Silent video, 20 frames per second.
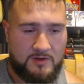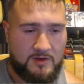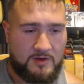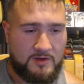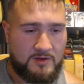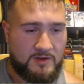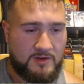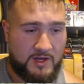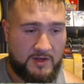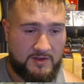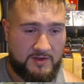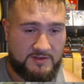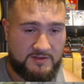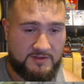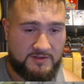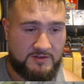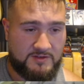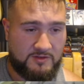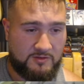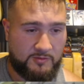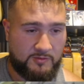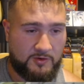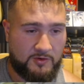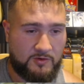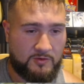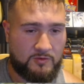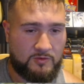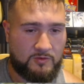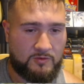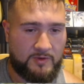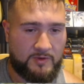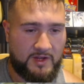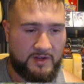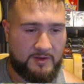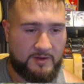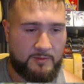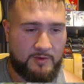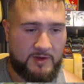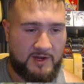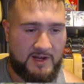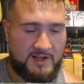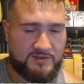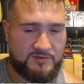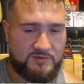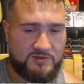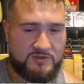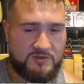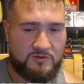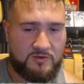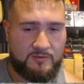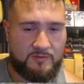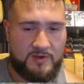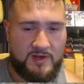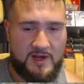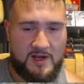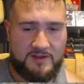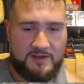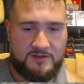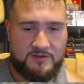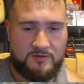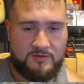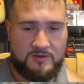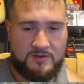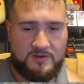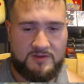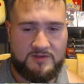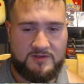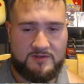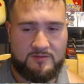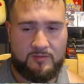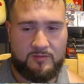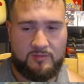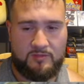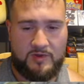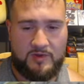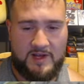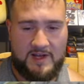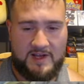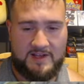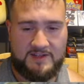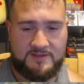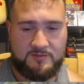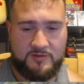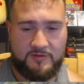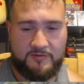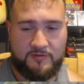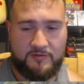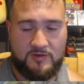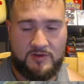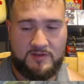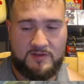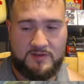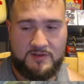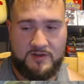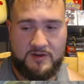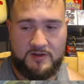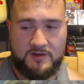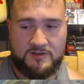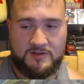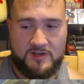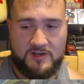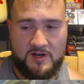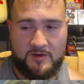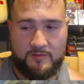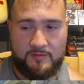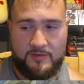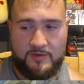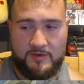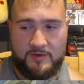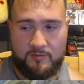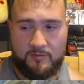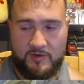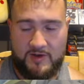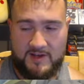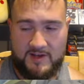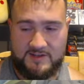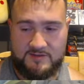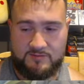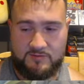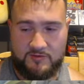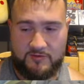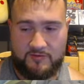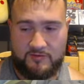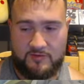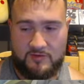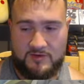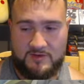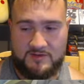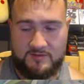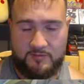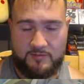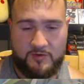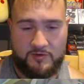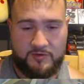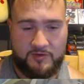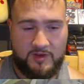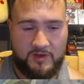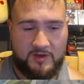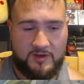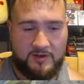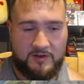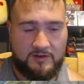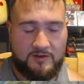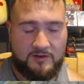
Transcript: Yeah, this is super cool. We got the Plasma Storm Blastoise, Plasma Freeze Garchomp, and Plasma Freeze Empoleon.